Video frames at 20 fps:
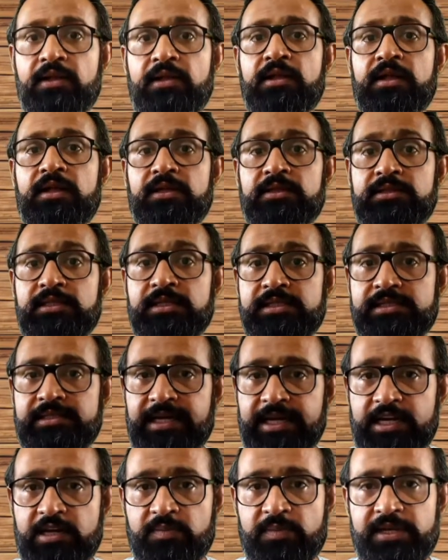The
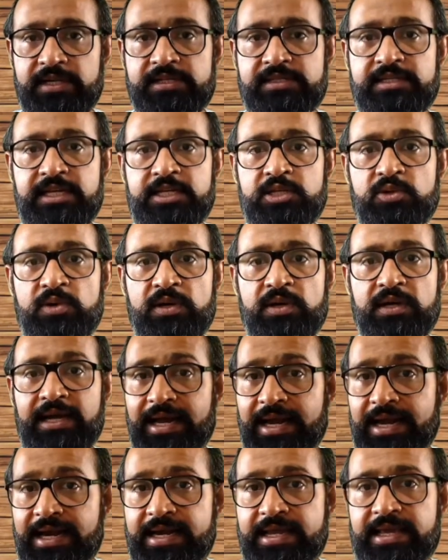statements that you are
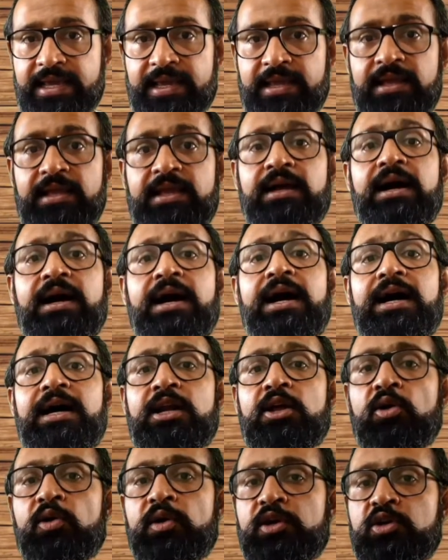adding are
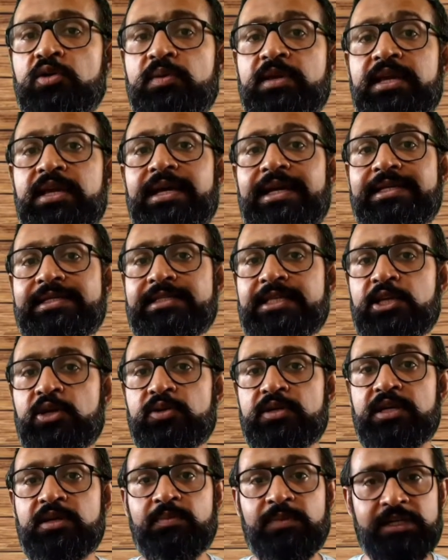going to be executed
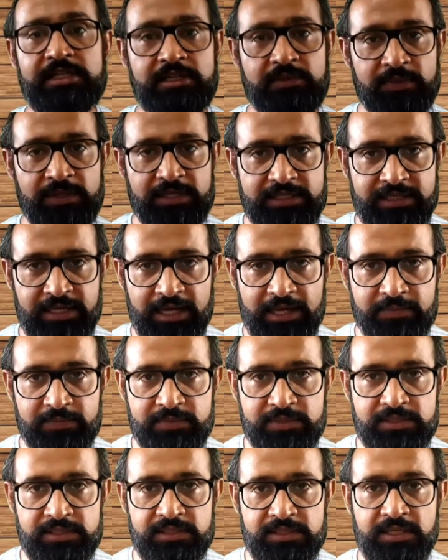multiple
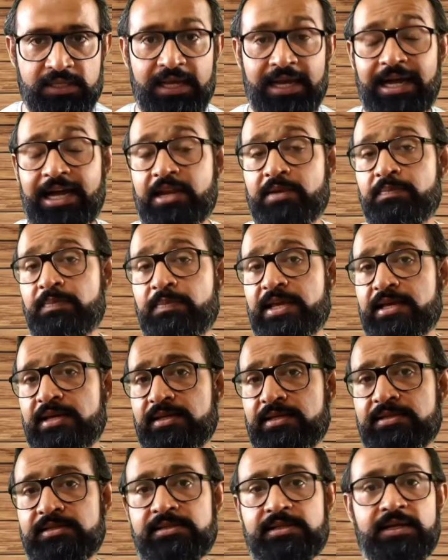times. And
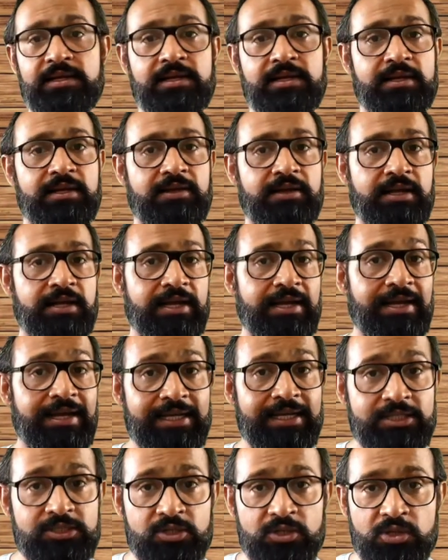because
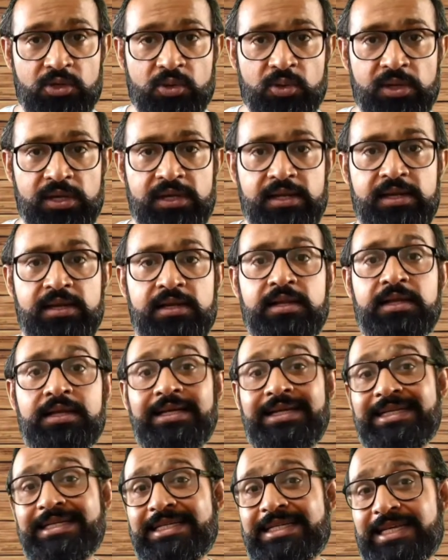SOQL,
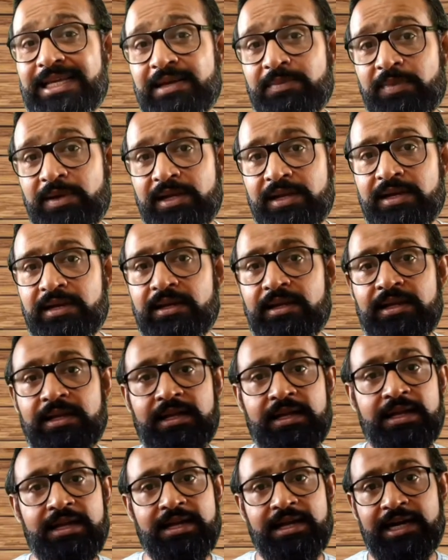DML
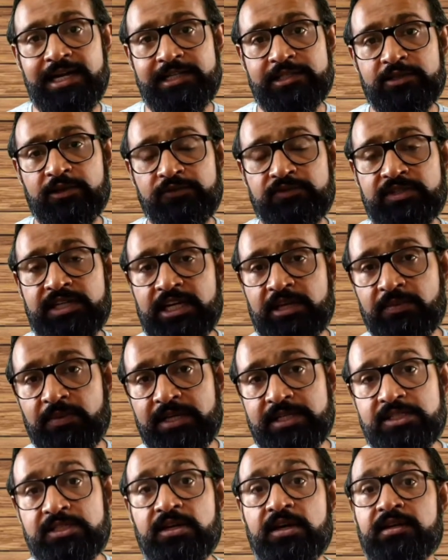kinds of statements
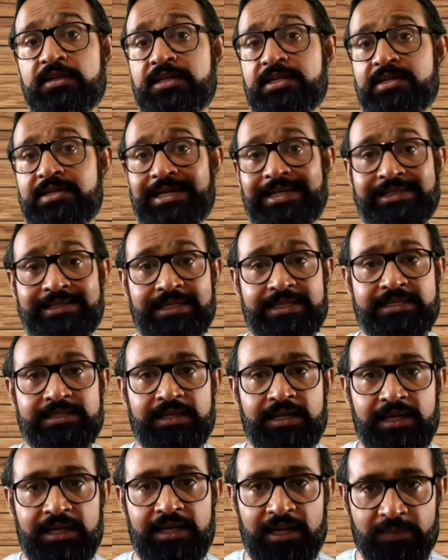got transactional
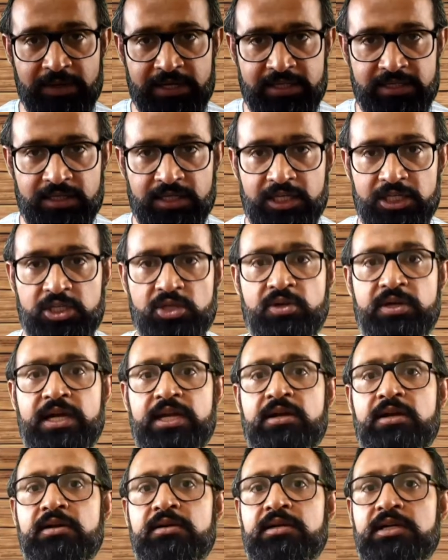limit, you
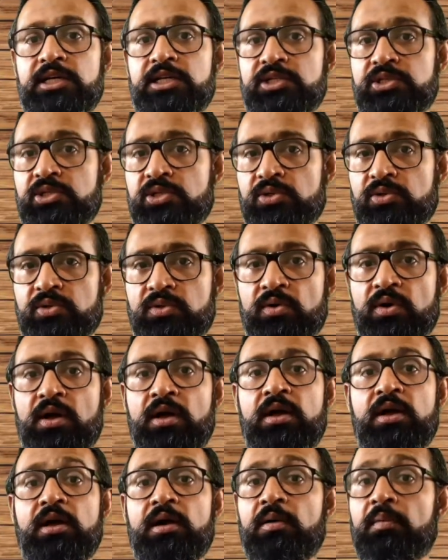cannot issue
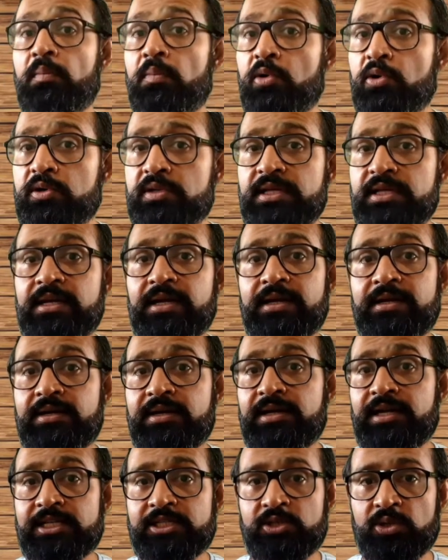more than 100
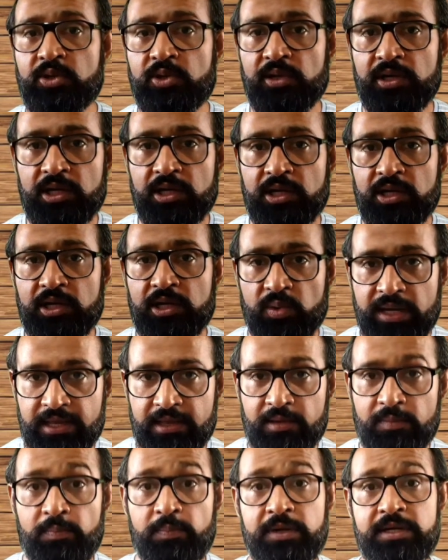SOQL query
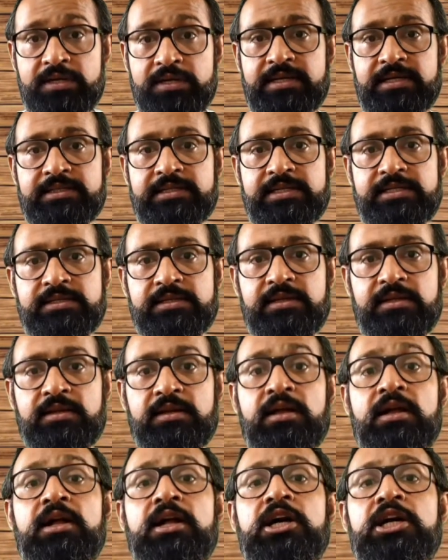per transaction.
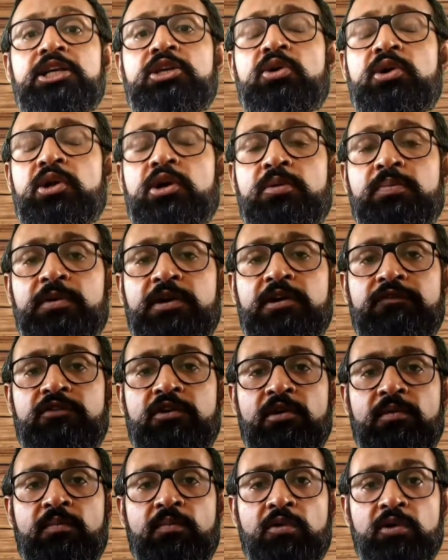You cannot perform
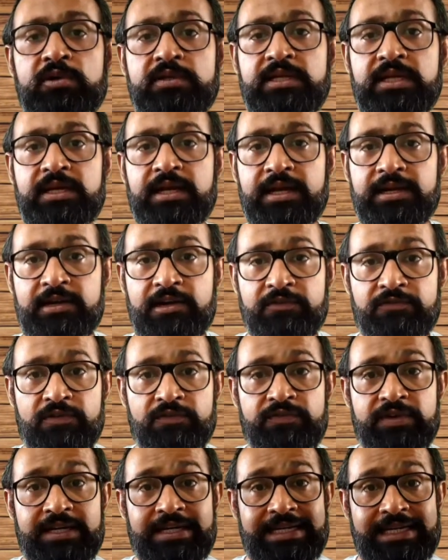more than 150
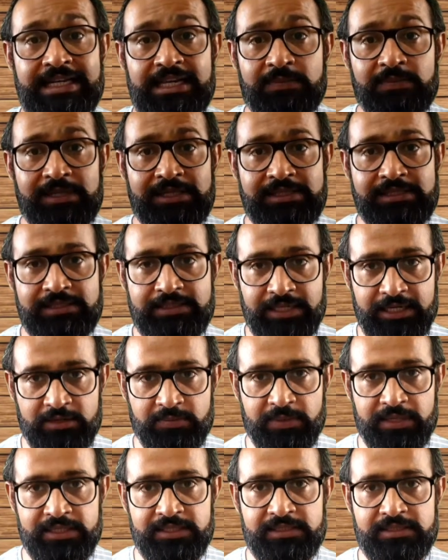DML
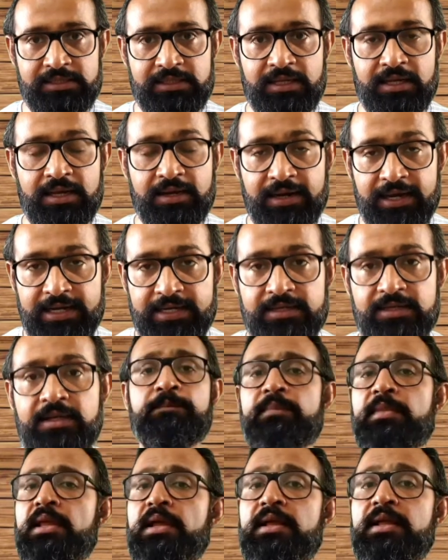statements, right?
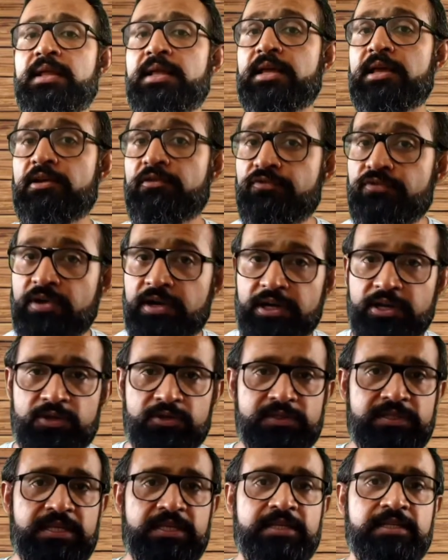If you are
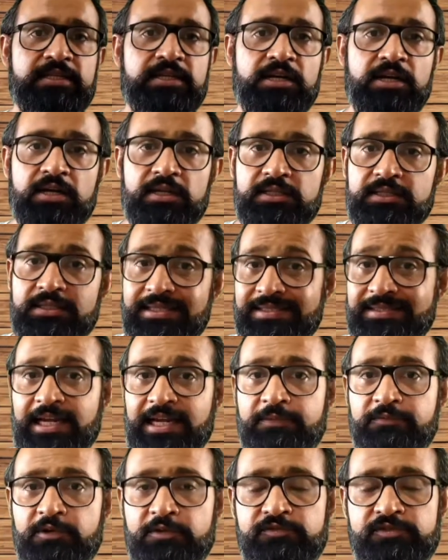using this type
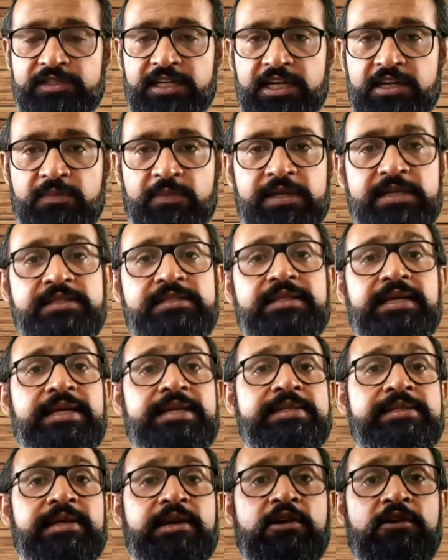of statements
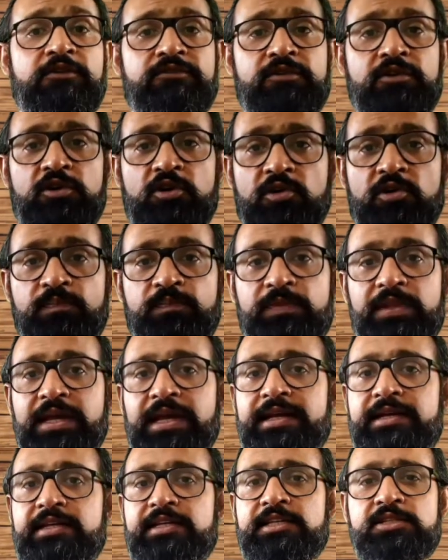inside of loop, it
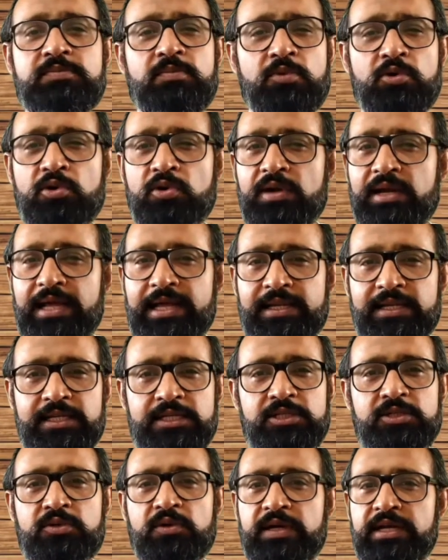is more likely to
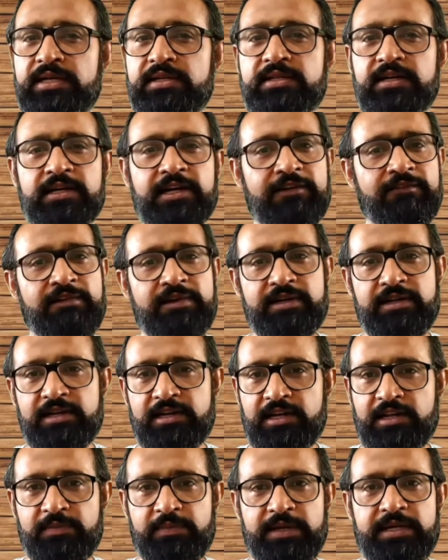hit the governor
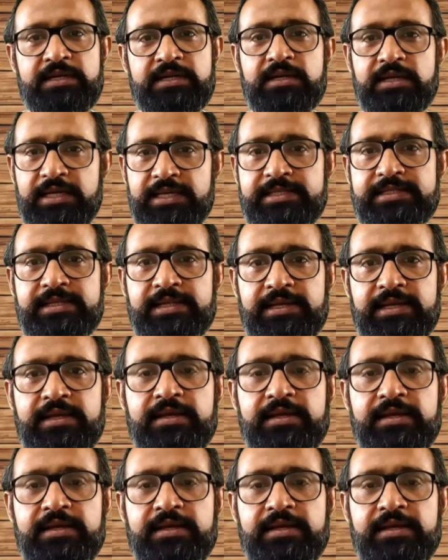limit easily.